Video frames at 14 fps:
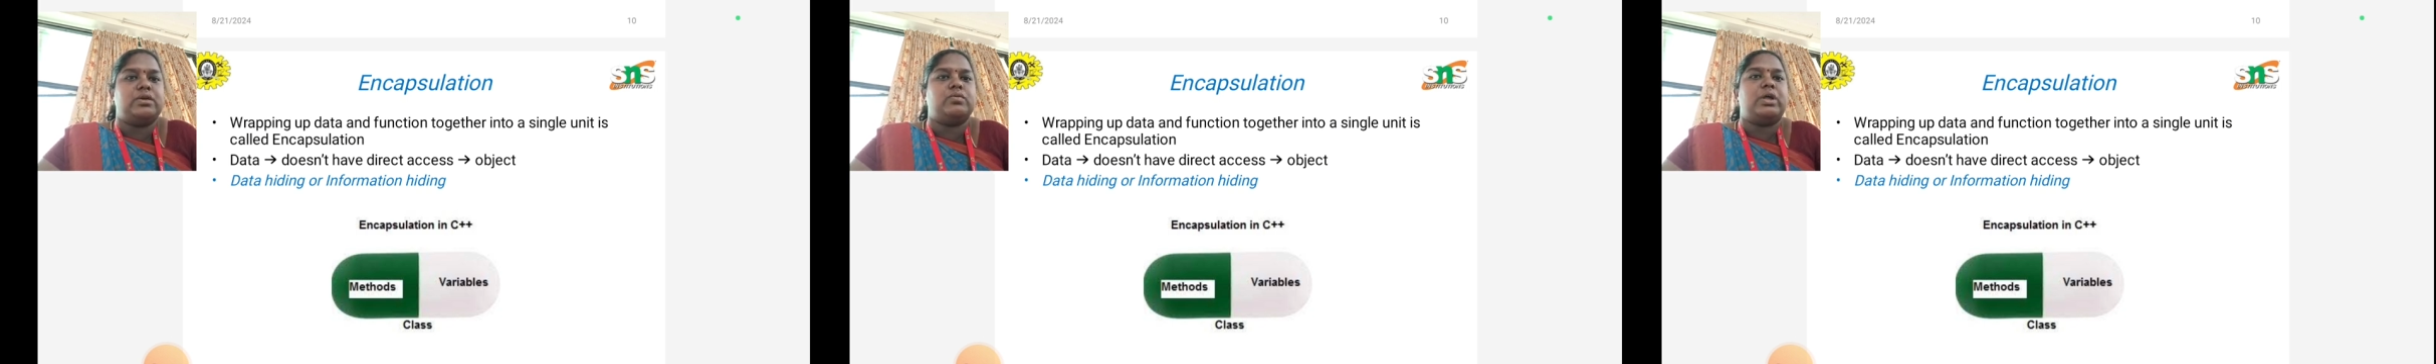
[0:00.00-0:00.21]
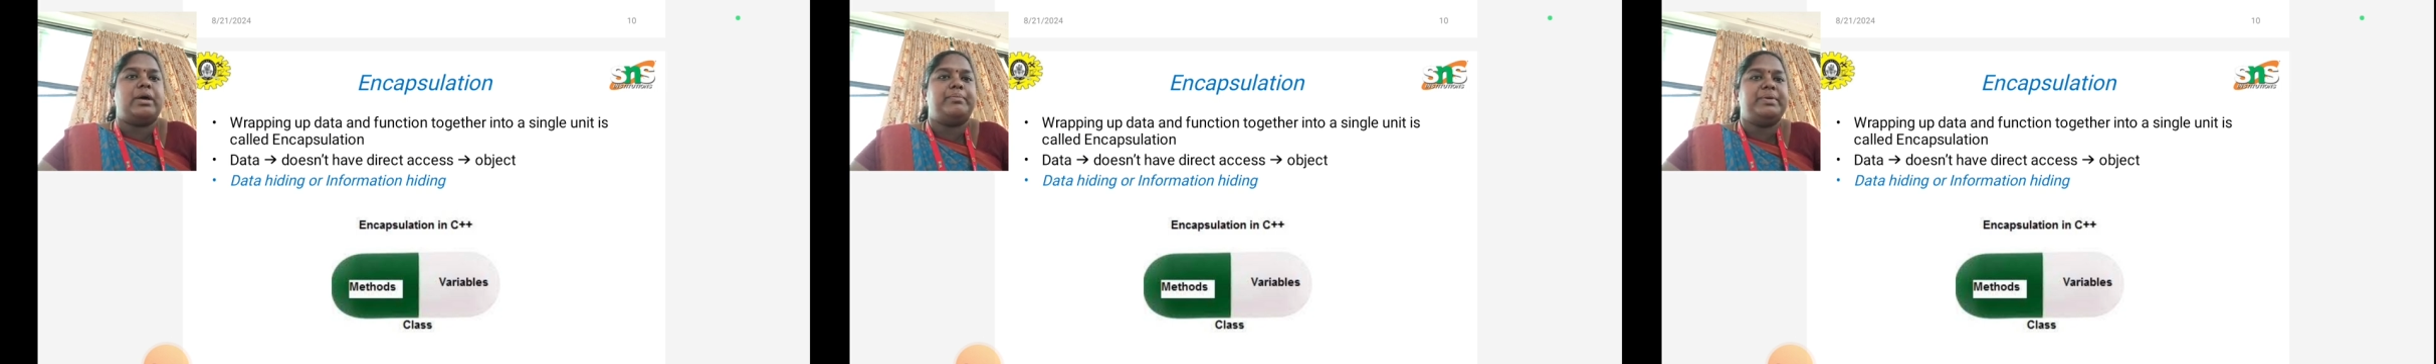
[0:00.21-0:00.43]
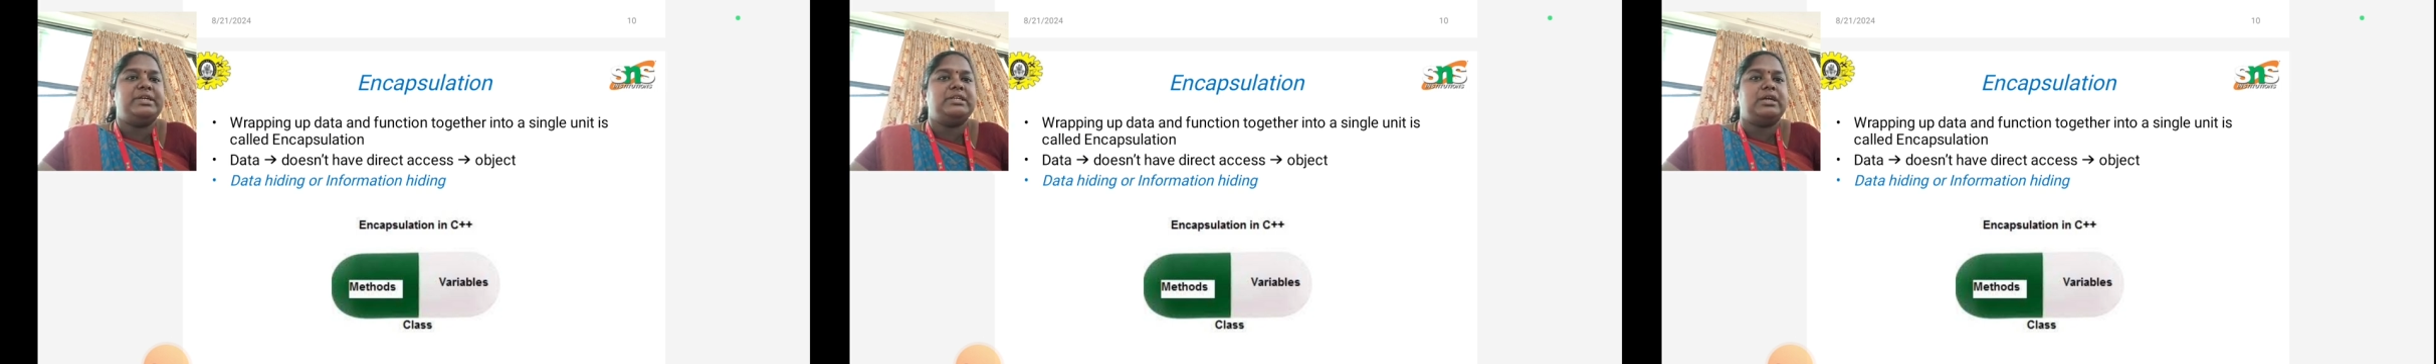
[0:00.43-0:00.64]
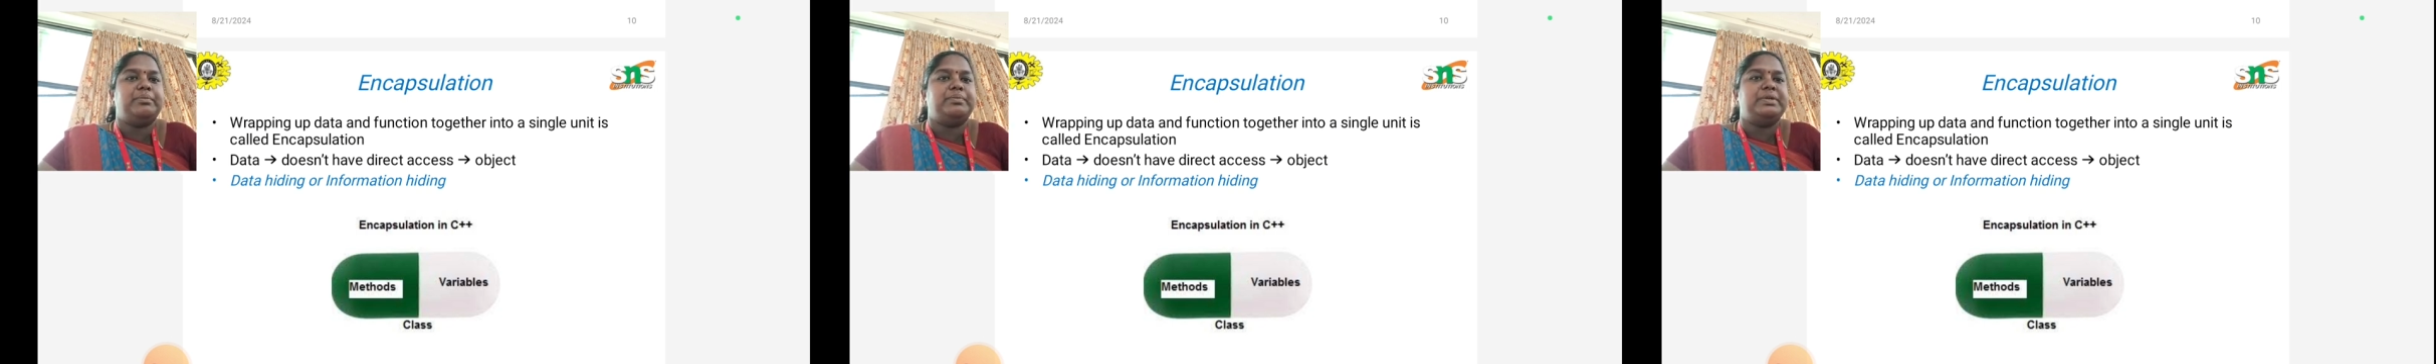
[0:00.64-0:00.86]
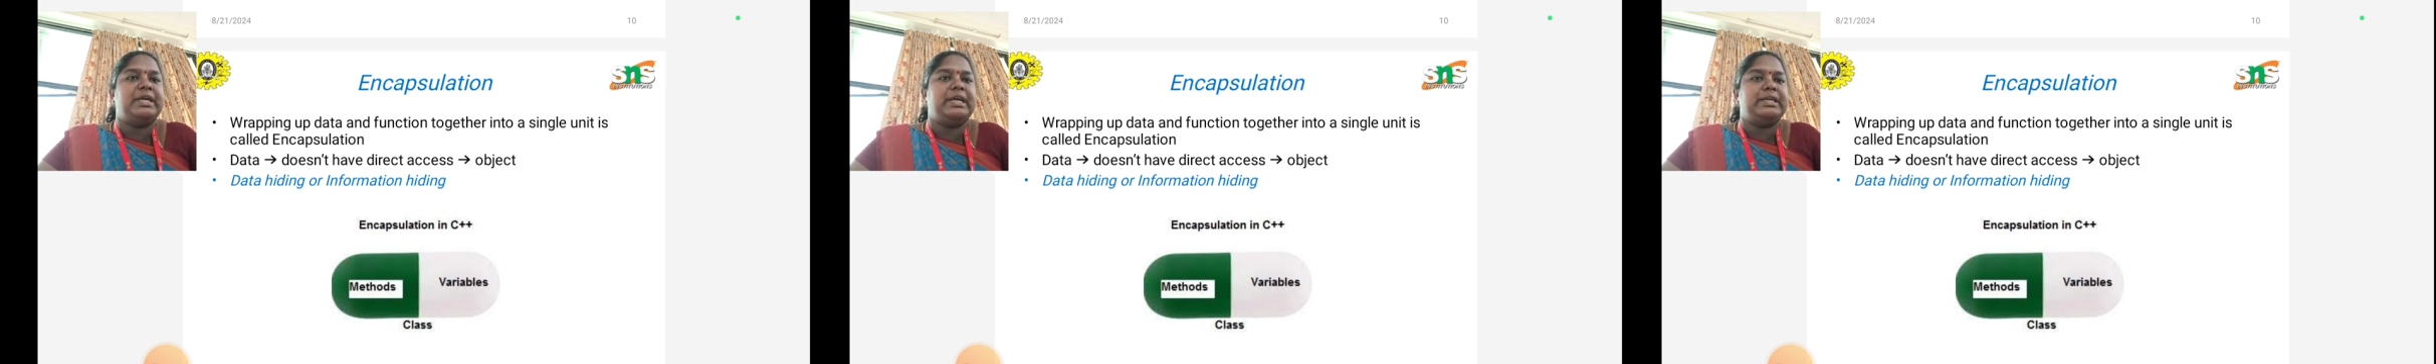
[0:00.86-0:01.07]
Wrapping
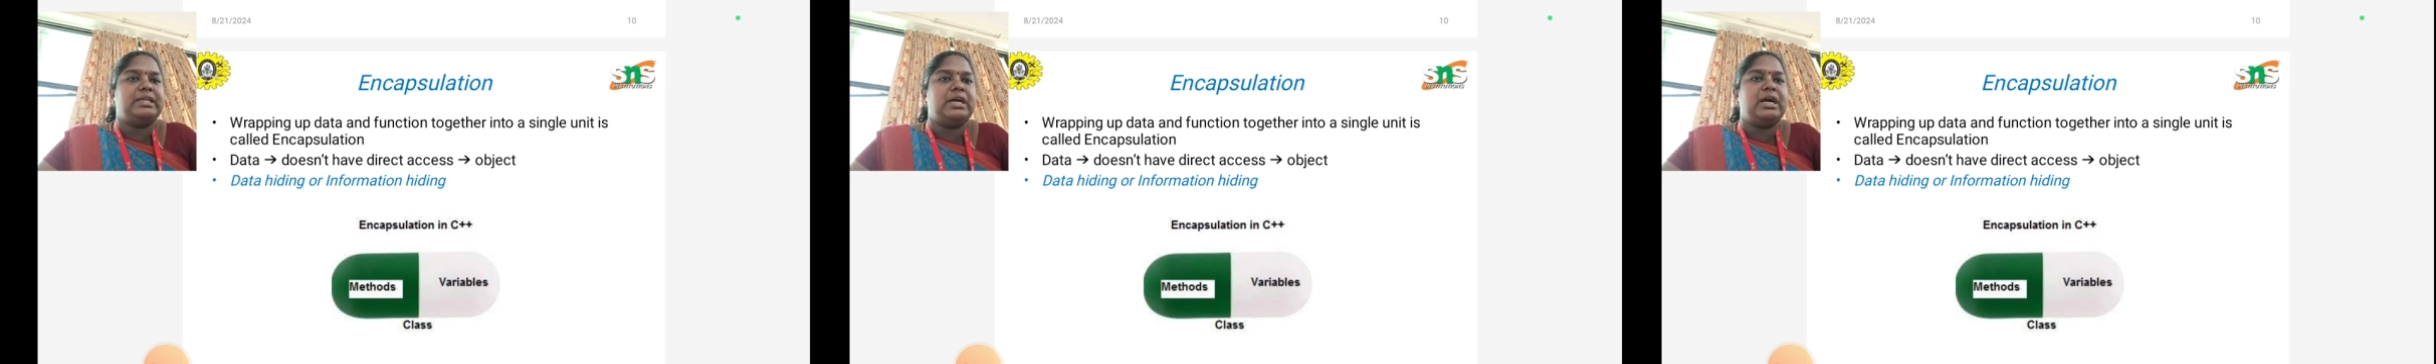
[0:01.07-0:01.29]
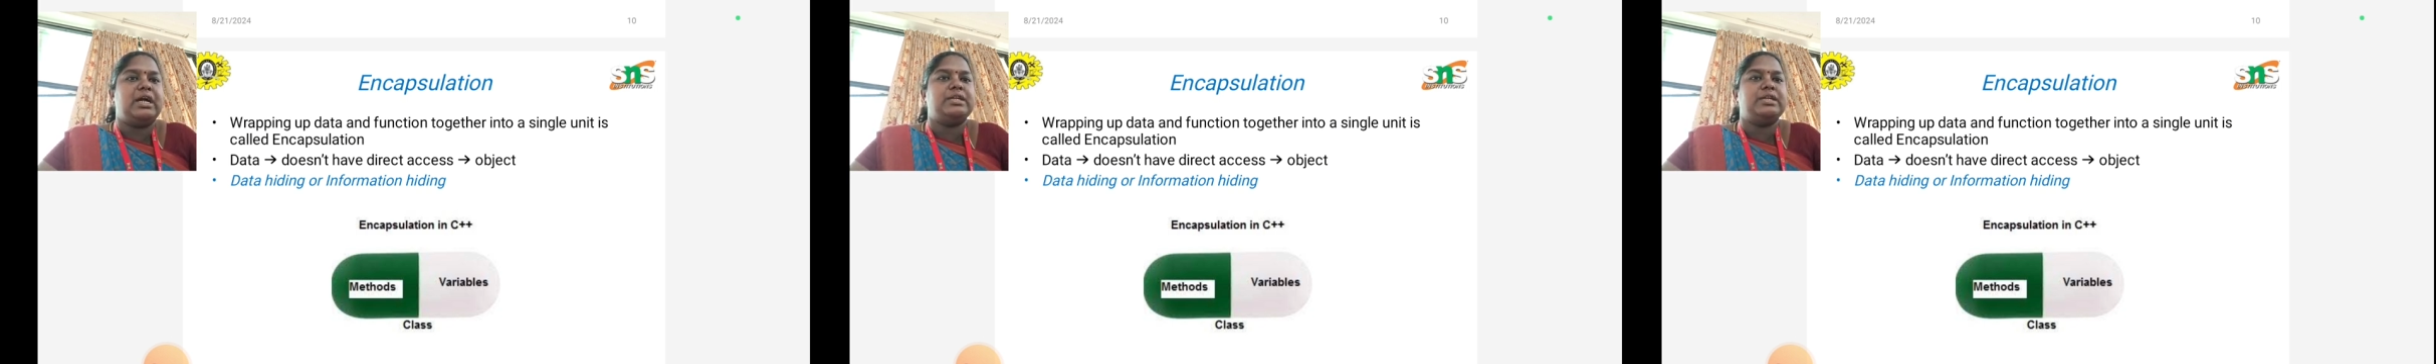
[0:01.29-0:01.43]
up data